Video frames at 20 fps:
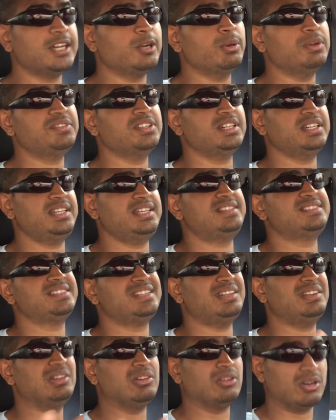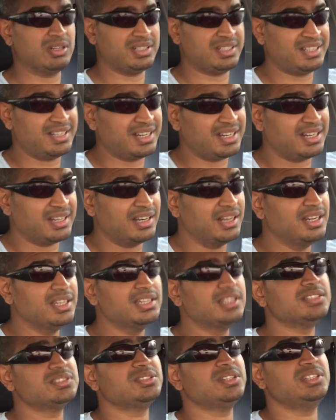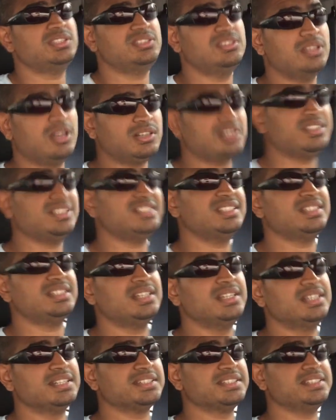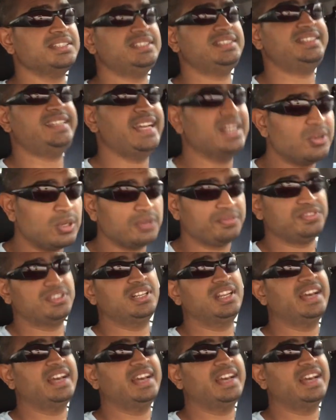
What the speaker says: However, it's a lot of car, so it's not gonna get off the